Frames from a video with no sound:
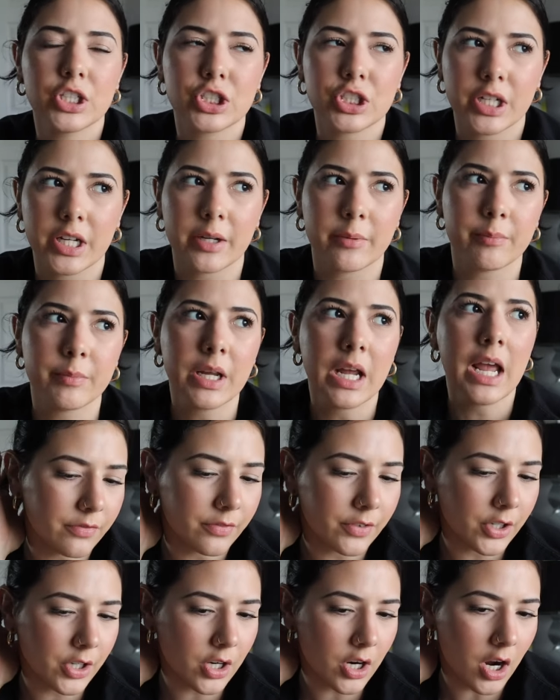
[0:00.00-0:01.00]
gym.
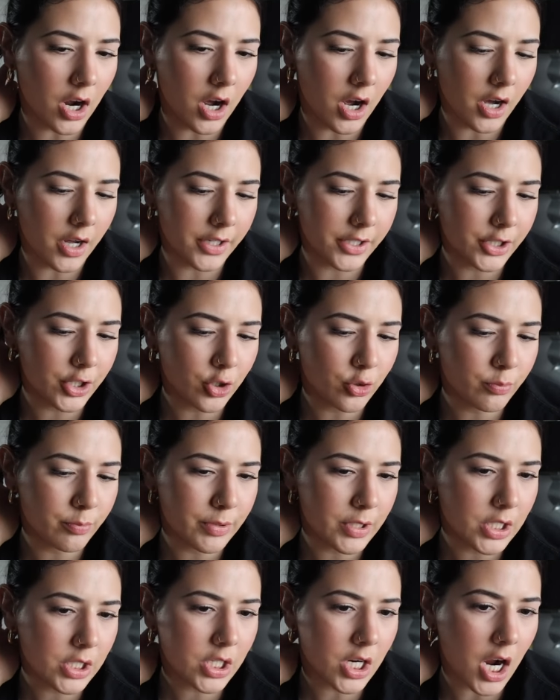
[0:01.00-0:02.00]
For
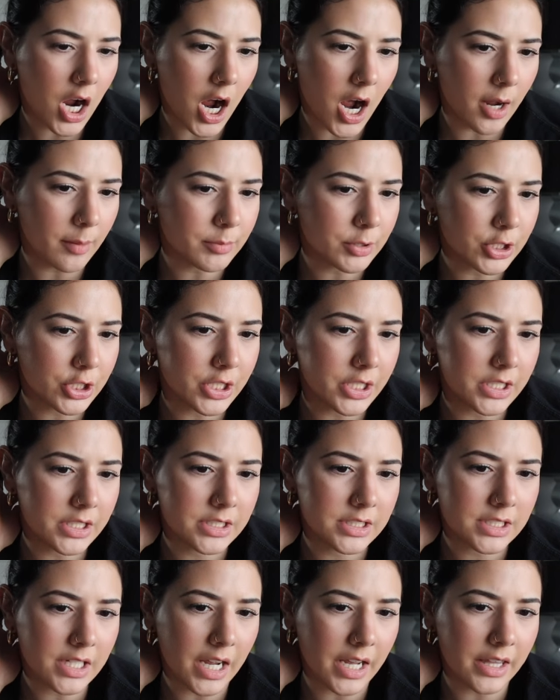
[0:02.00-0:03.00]
audiobook
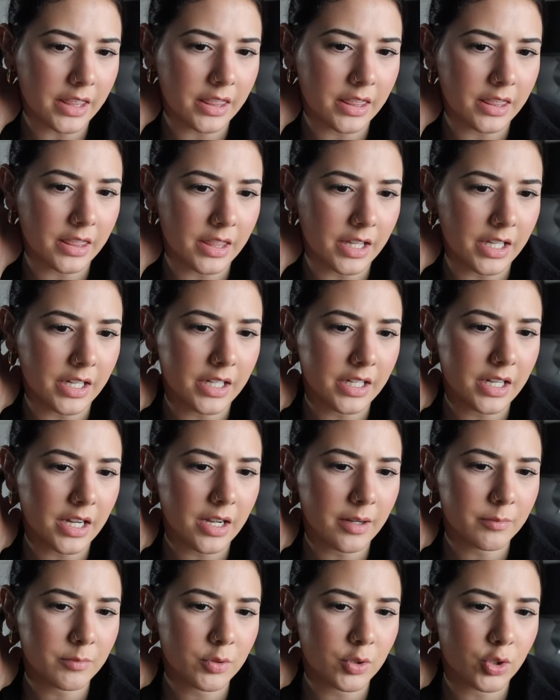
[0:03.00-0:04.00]
options, I think
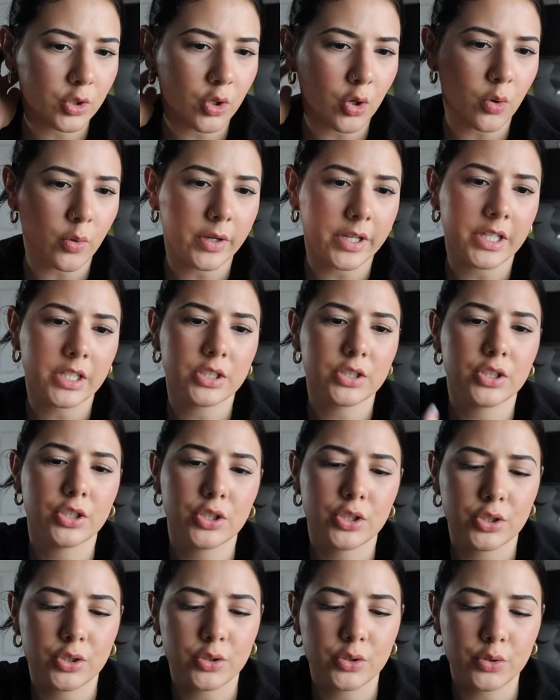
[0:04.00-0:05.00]
I'm going
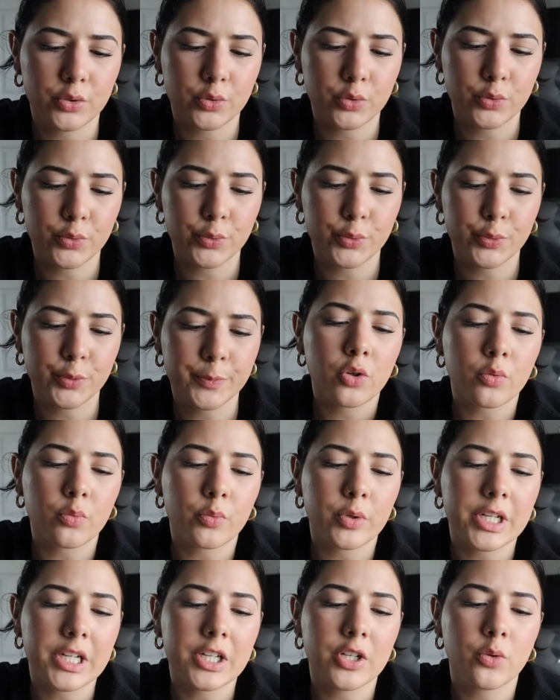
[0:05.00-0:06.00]
to
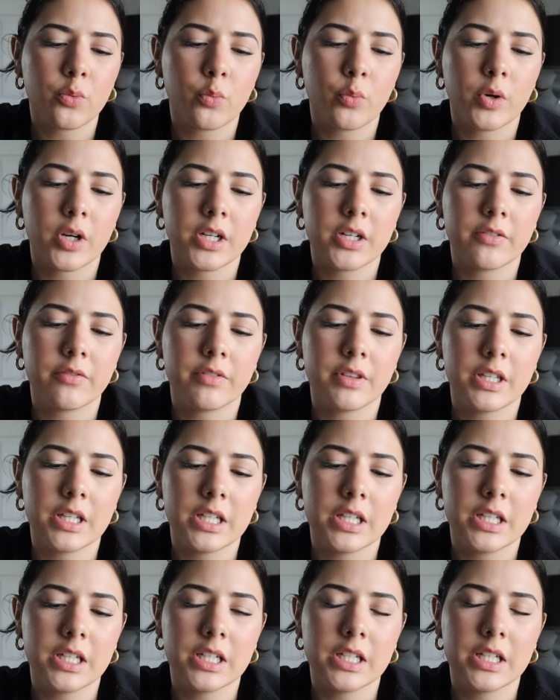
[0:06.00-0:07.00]
read one of
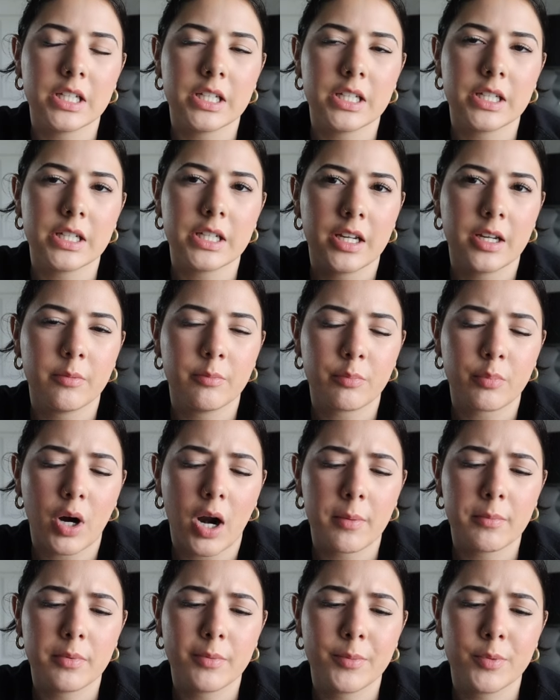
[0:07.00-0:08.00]
the
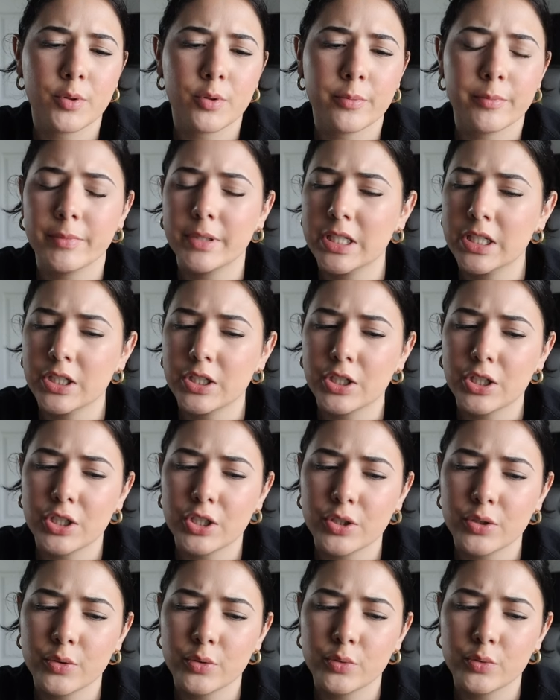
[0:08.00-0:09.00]
Improbable Meet
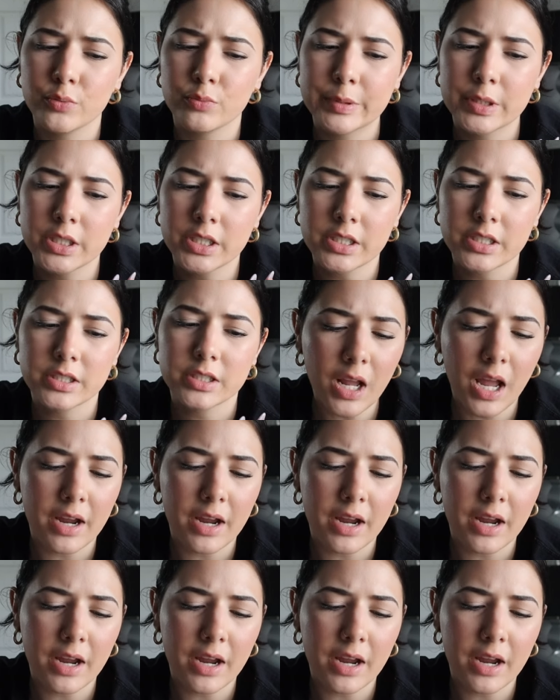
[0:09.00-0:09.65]
Cute books.